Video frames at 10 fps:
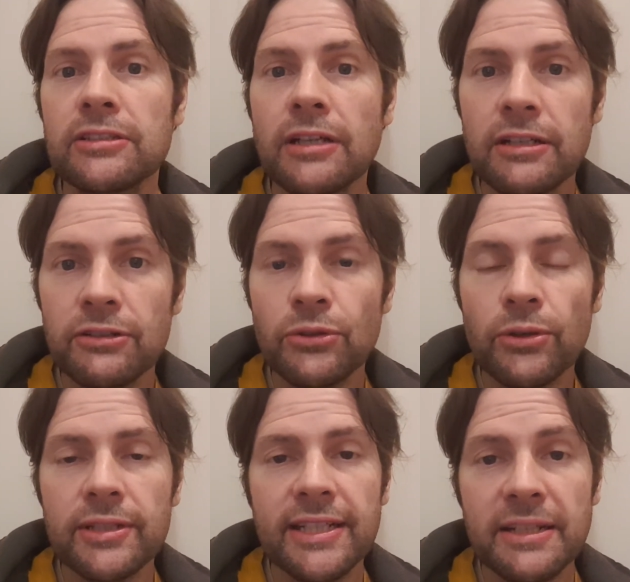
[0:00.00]
go to the
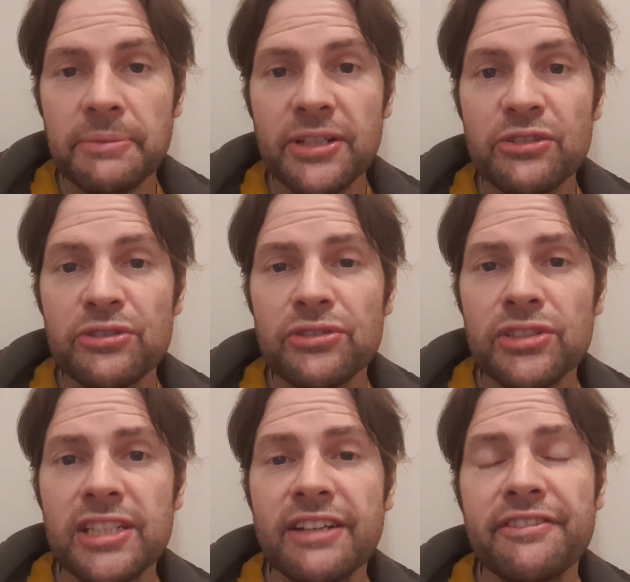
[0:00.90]
doctor, get a medical
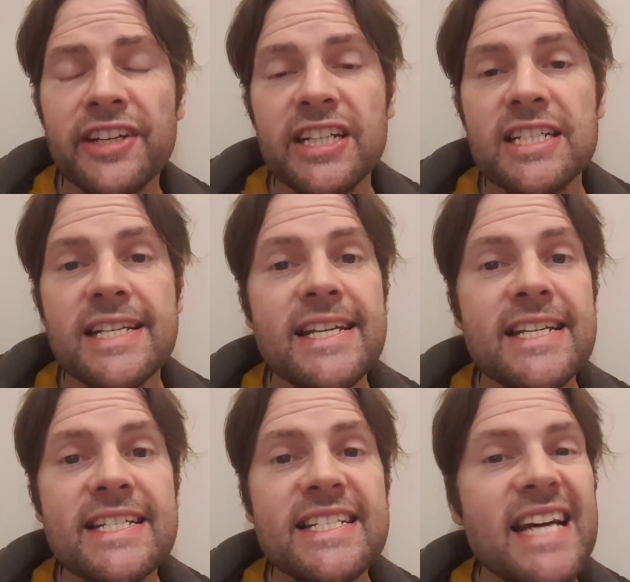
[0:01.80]
certificate,
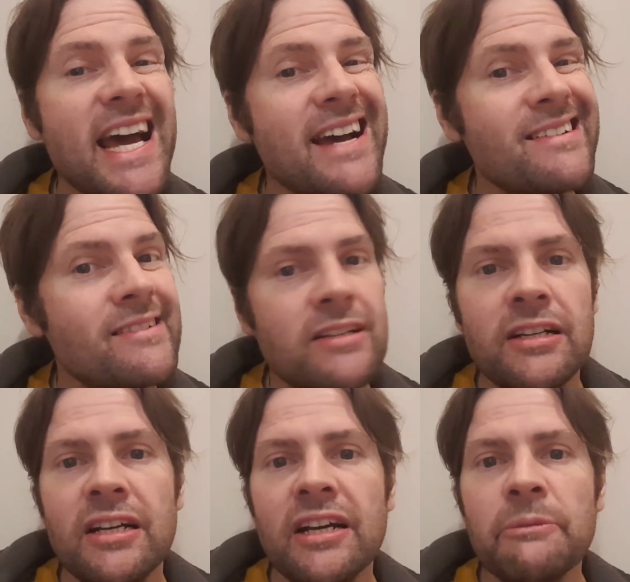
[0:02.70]
and
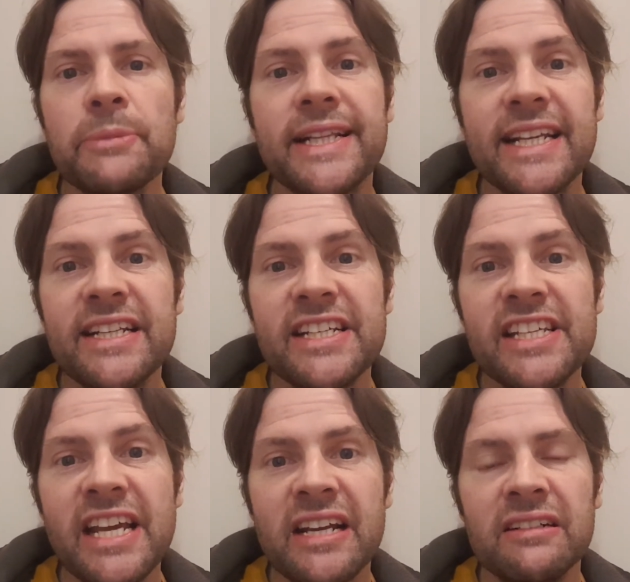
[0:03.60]
pretend they're
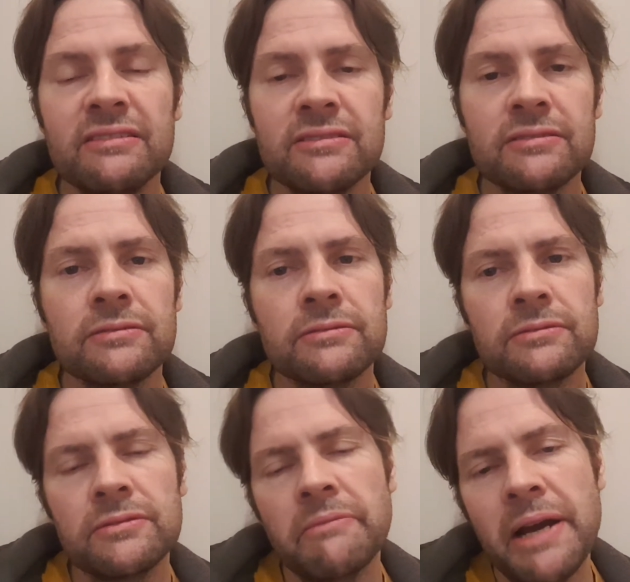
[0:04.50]
sick.
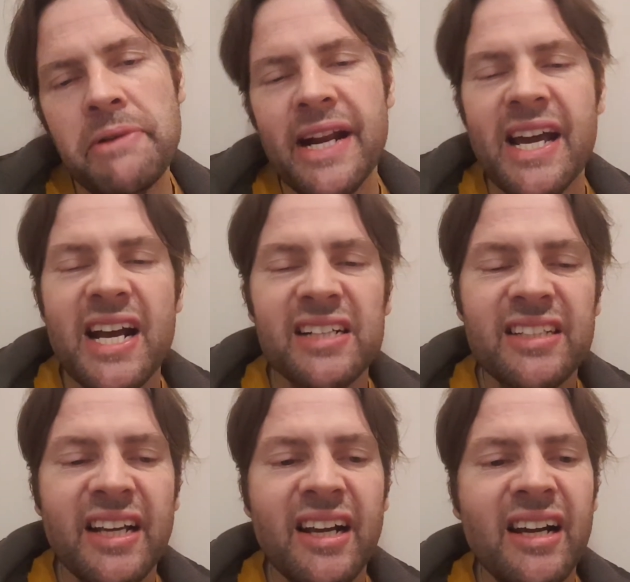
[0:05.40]
Or maybe they are
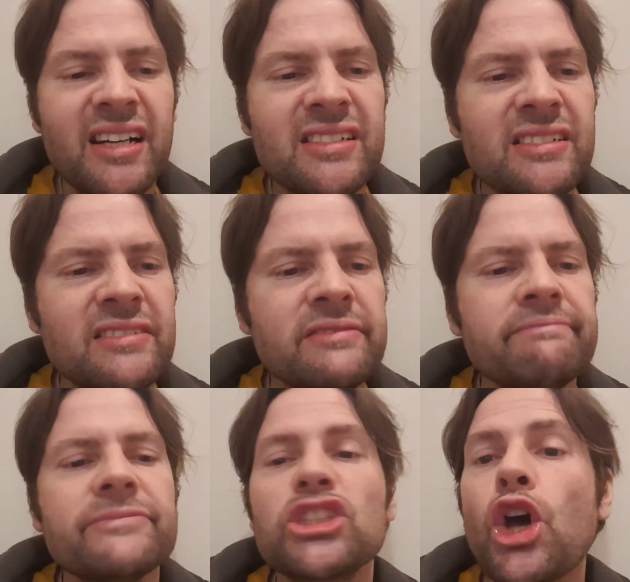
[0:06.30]
sick.
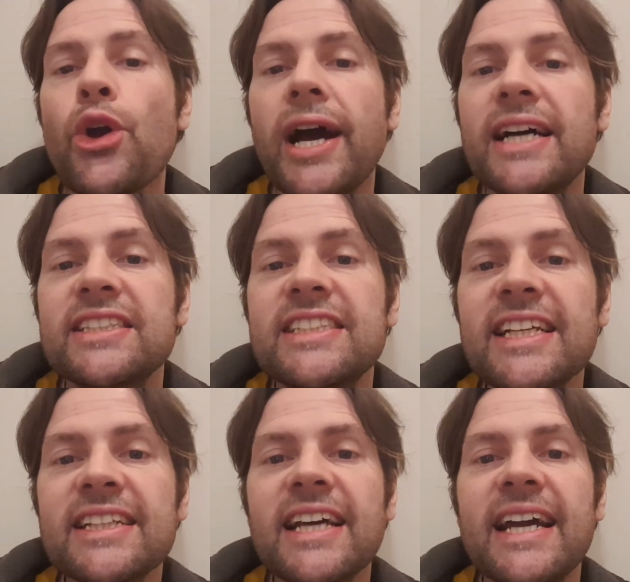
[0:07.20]
So a
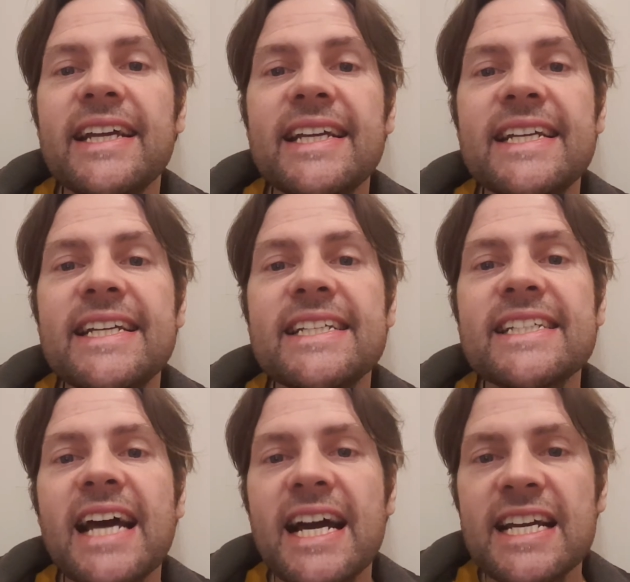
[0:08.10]
sick day
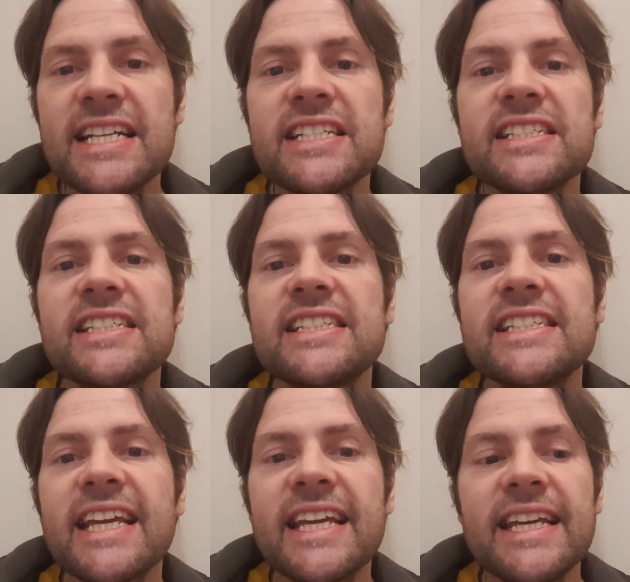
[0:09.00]
is a
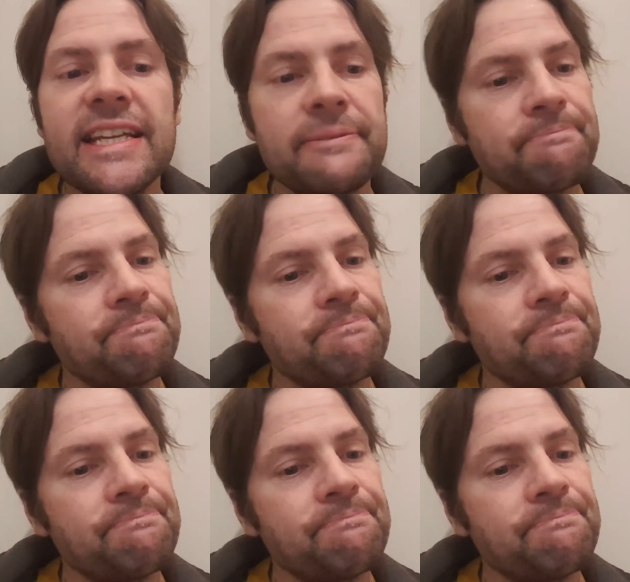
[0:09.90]
sickie.